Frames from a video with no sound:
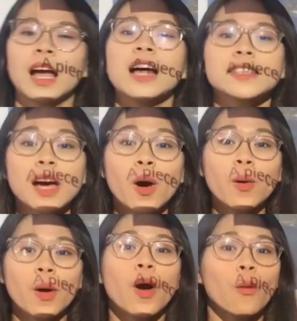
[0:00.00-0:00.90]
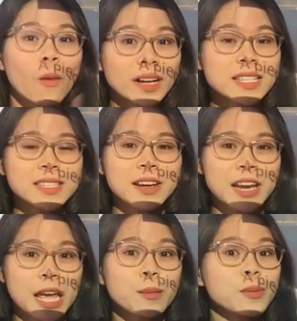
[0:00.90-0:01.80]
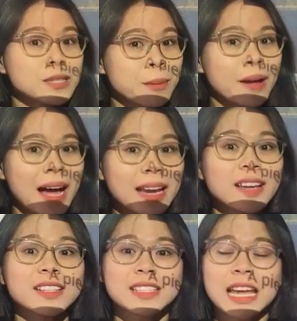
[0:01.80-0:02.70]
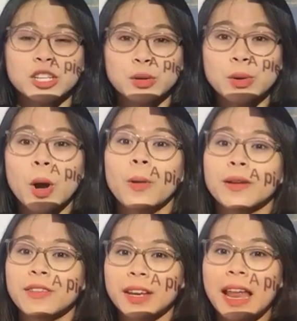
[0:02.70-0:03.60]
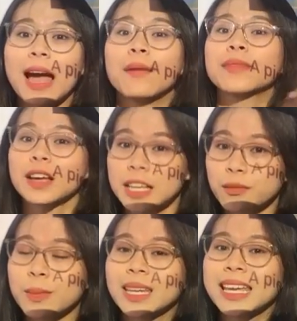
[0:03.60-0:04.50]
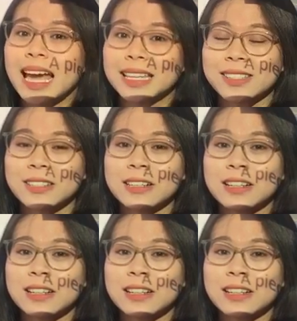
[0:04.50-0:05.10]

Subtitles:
So what is the name of some islands that you know in Vietnam? Give me the answer.